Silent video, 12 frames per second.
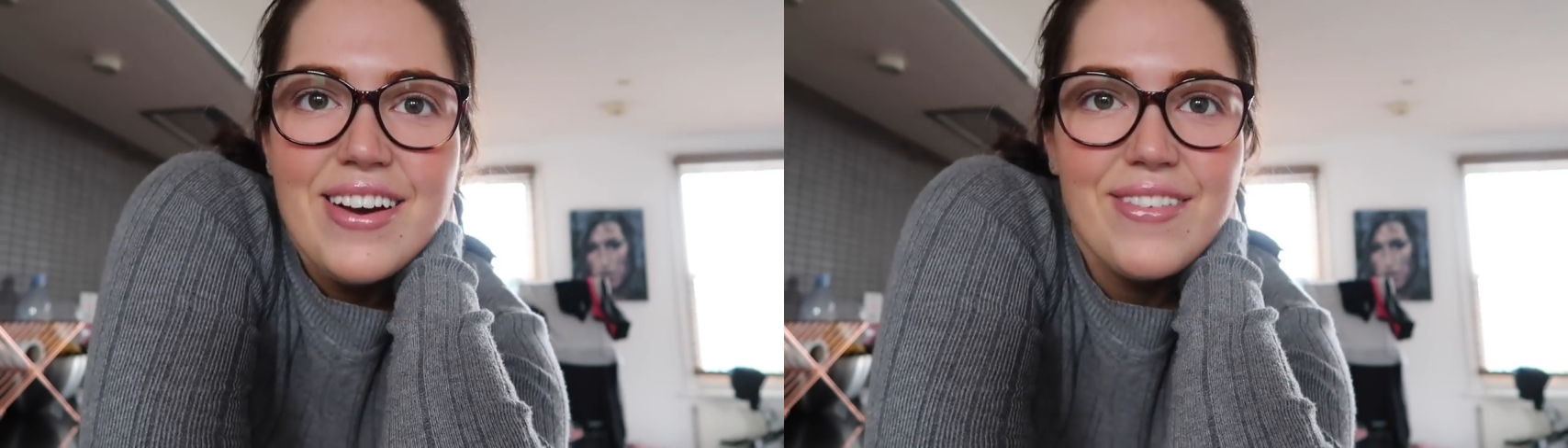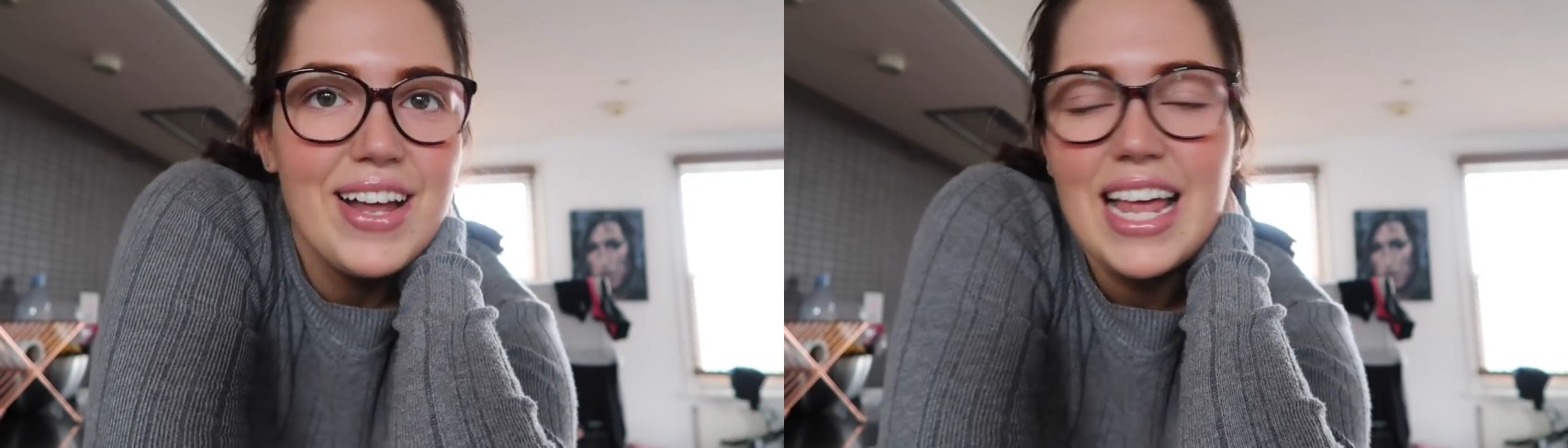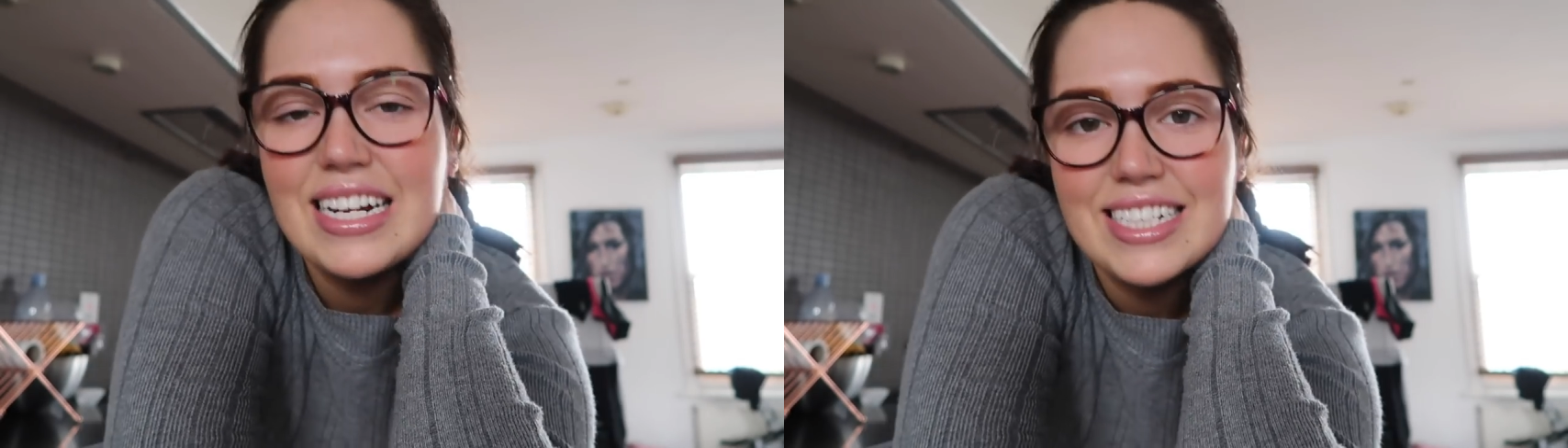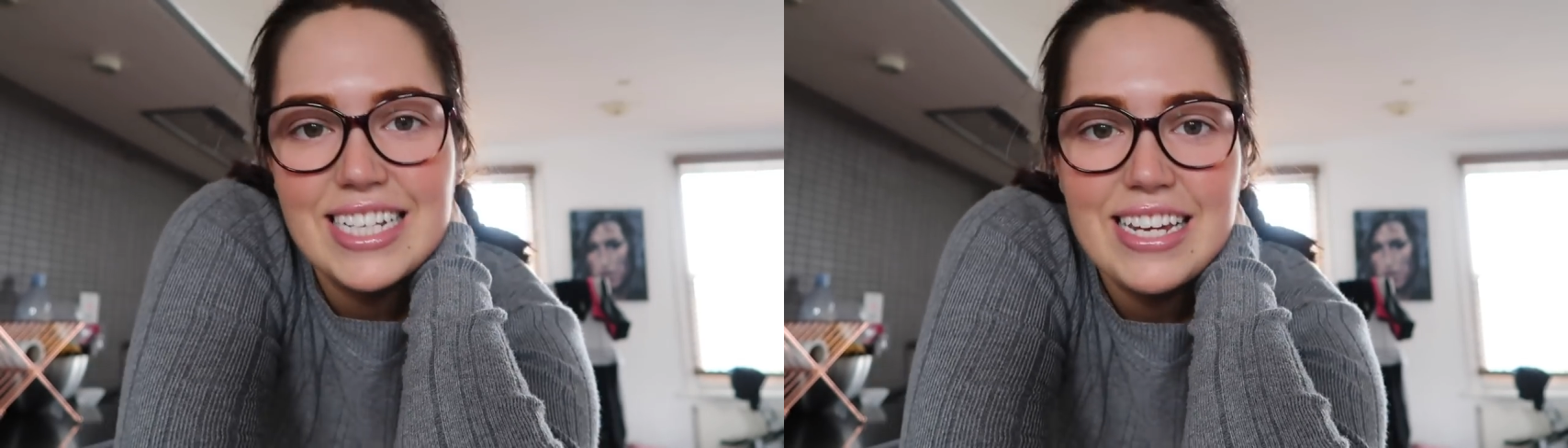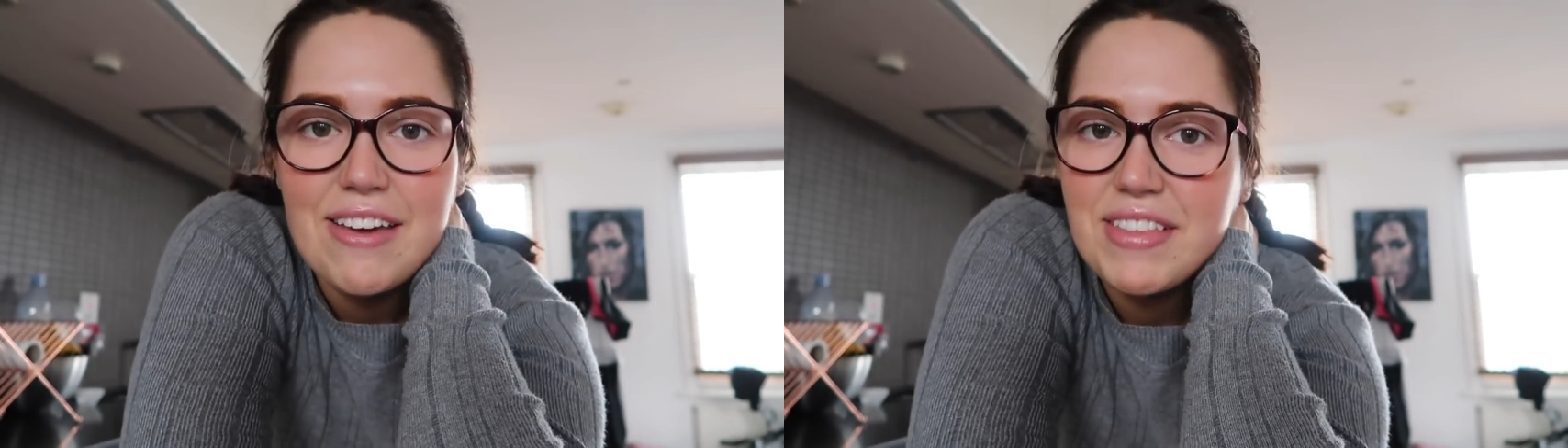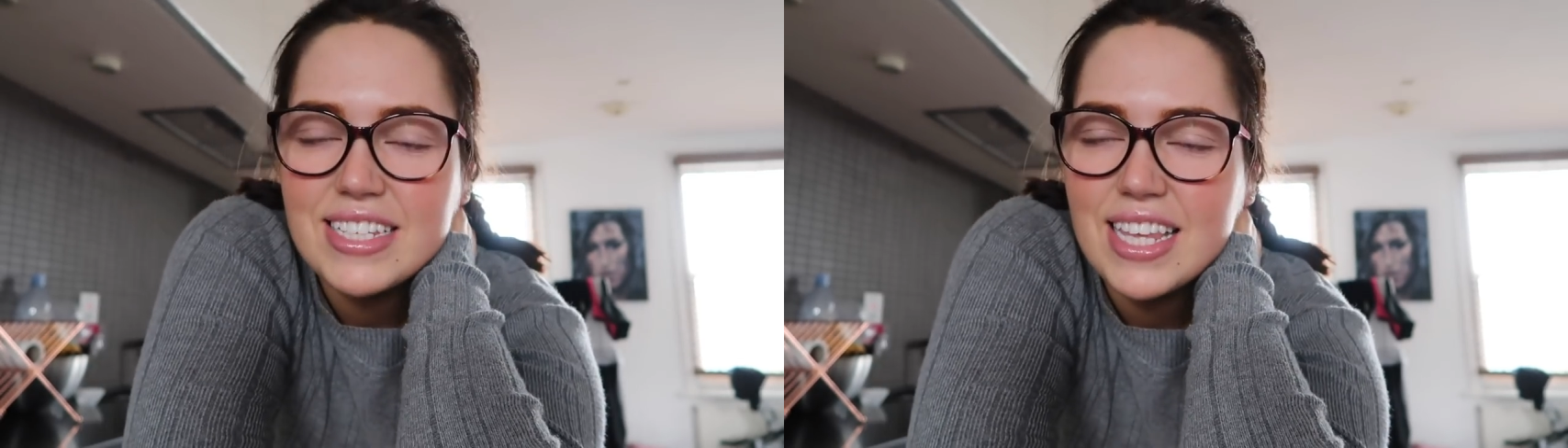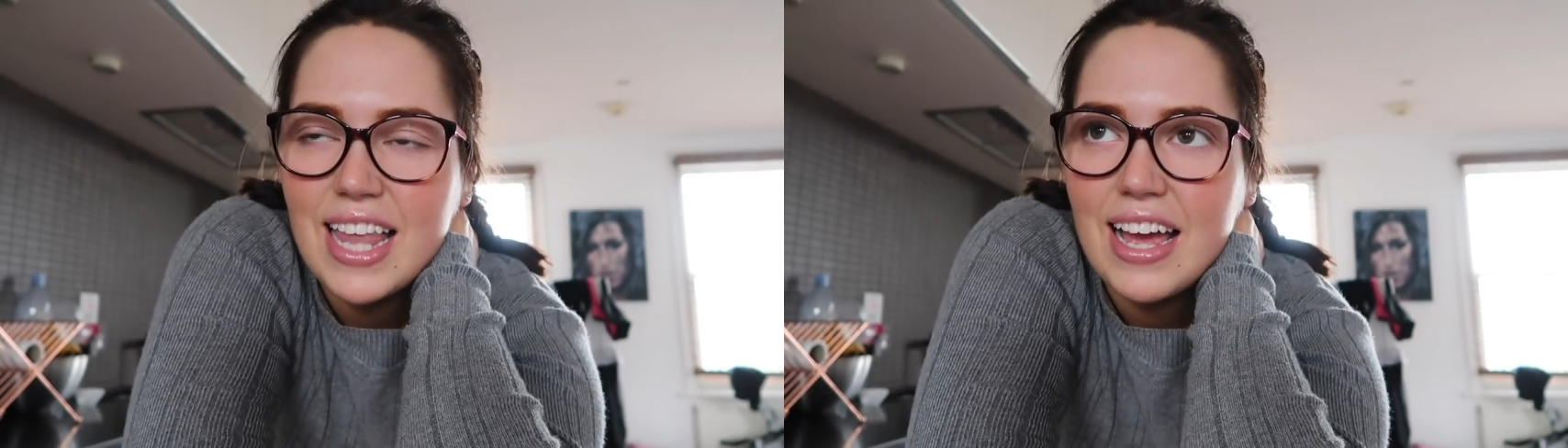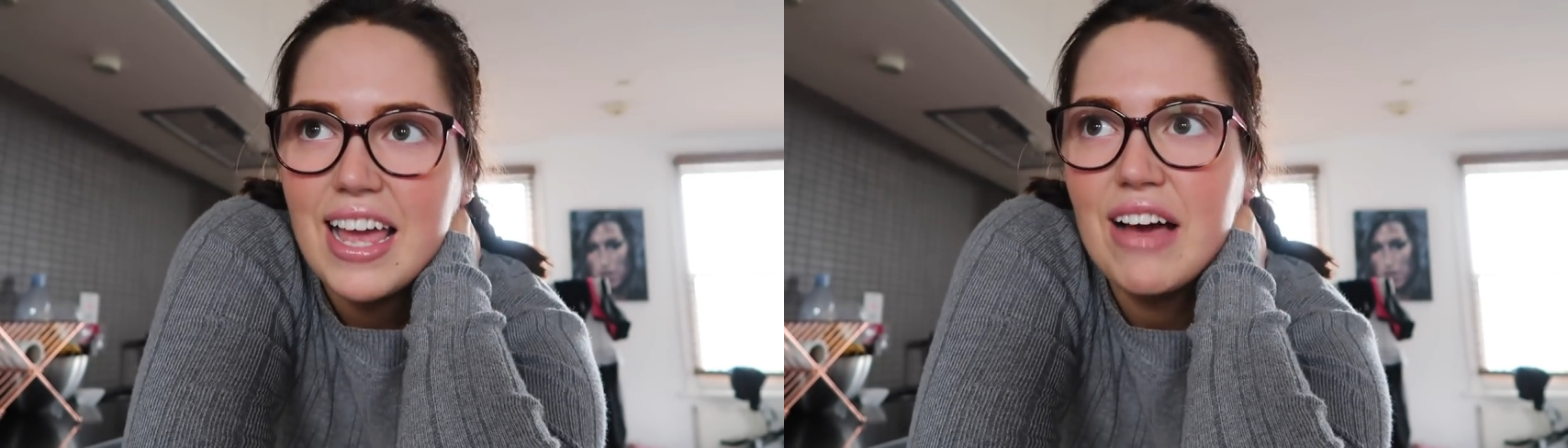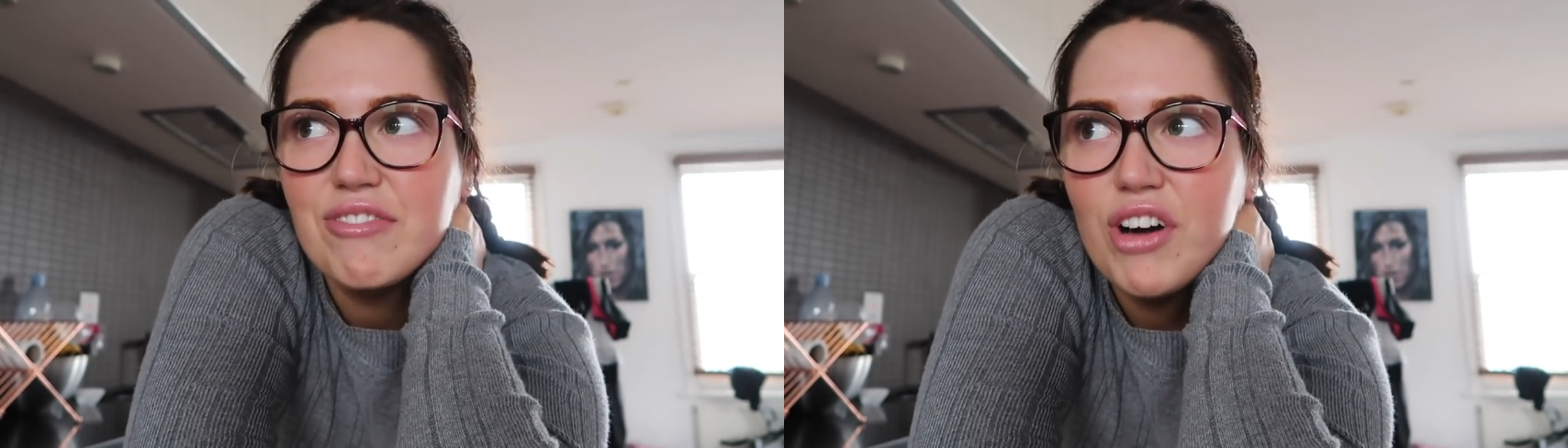Well, actually, no, that's a
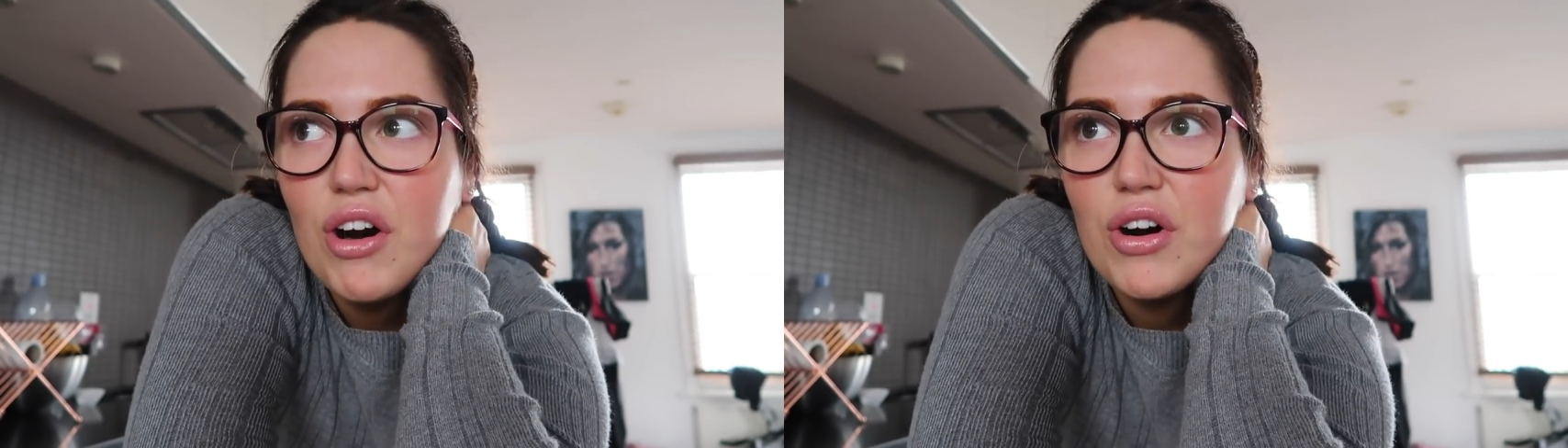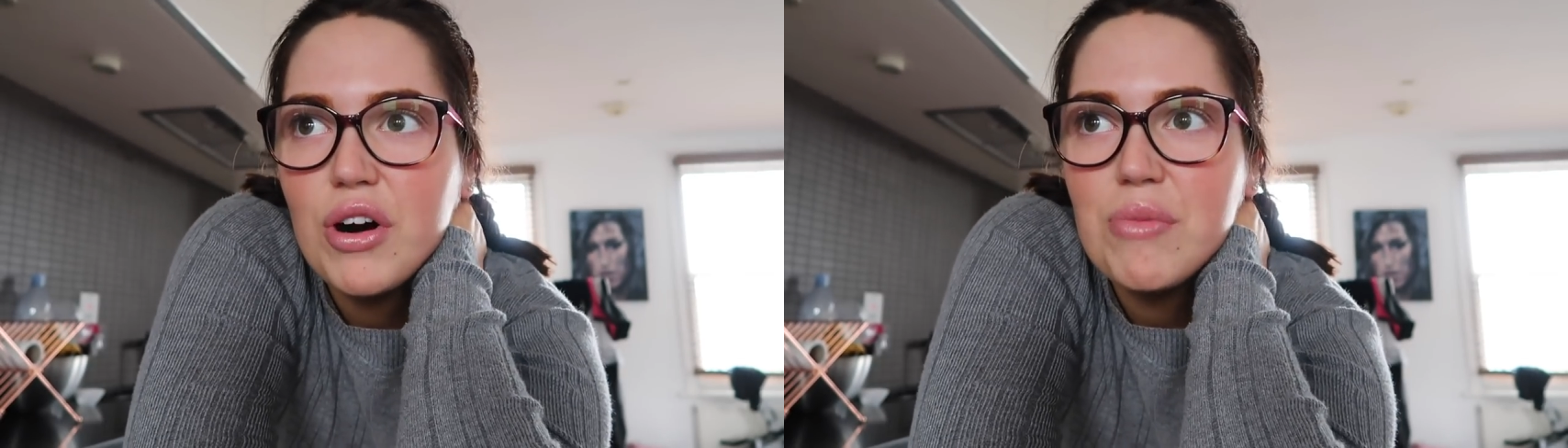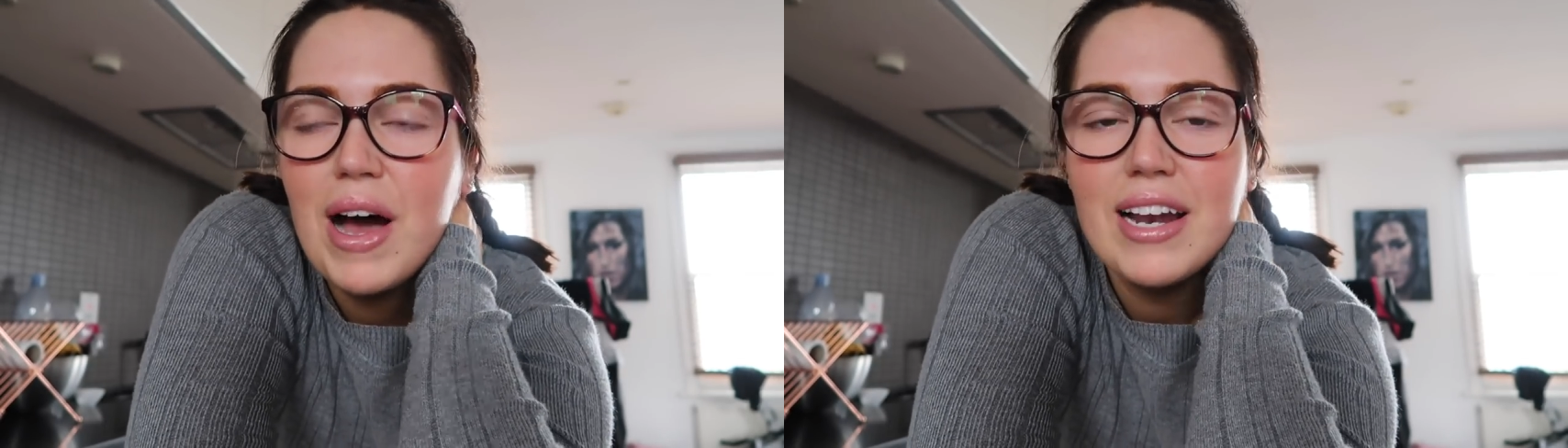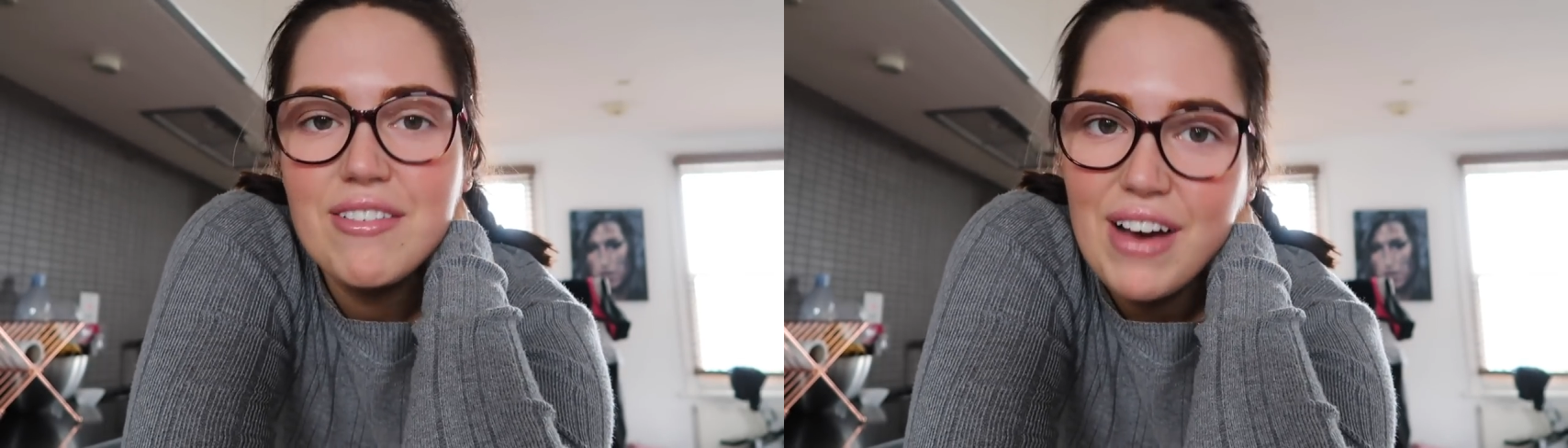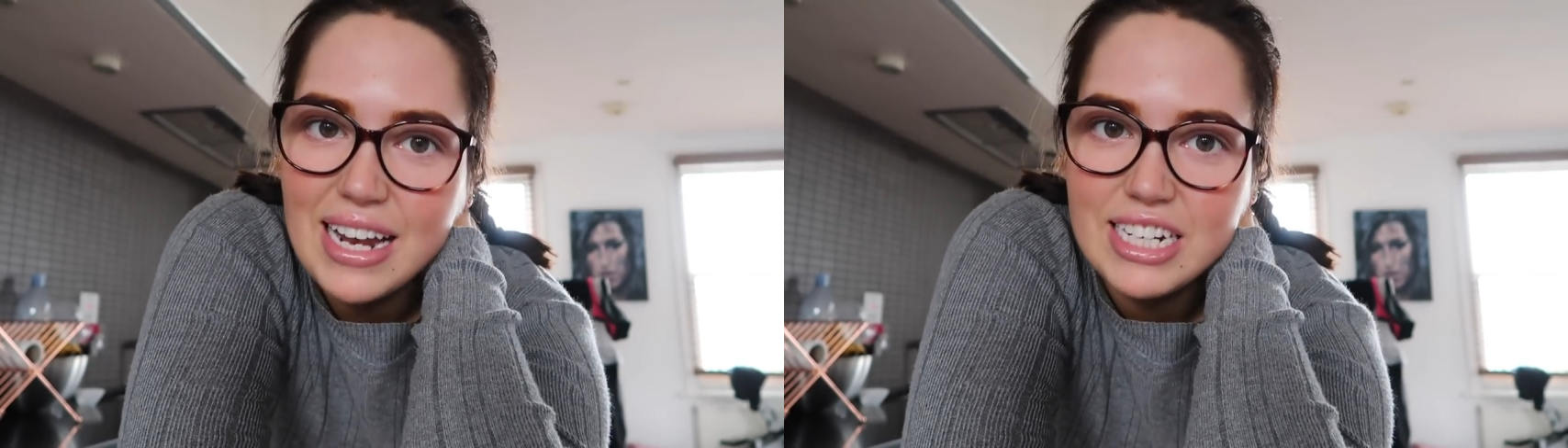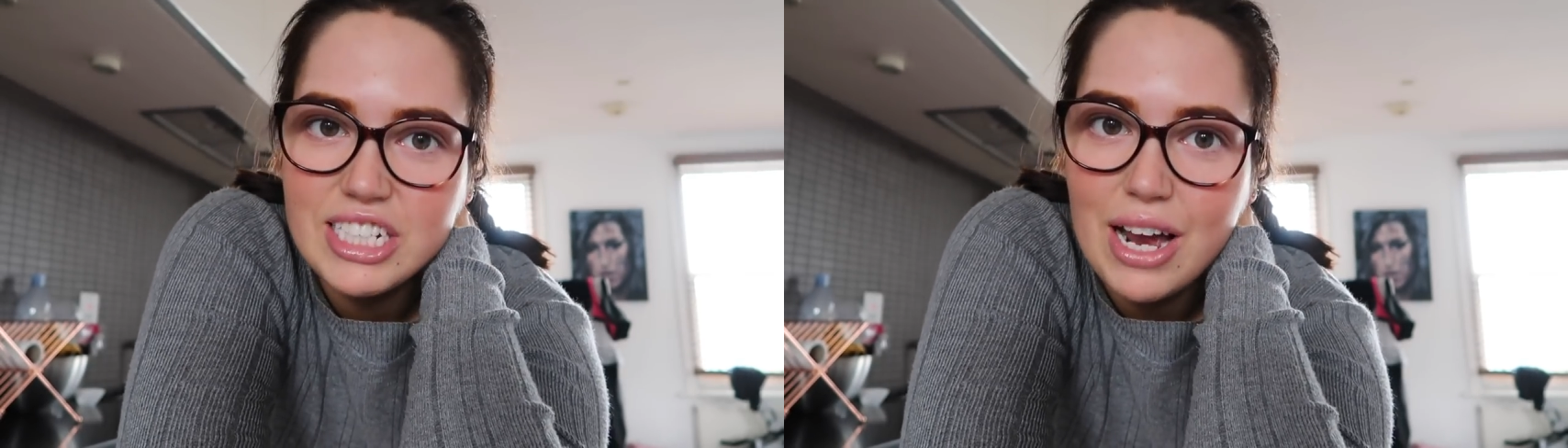lie. I've got up and I've had a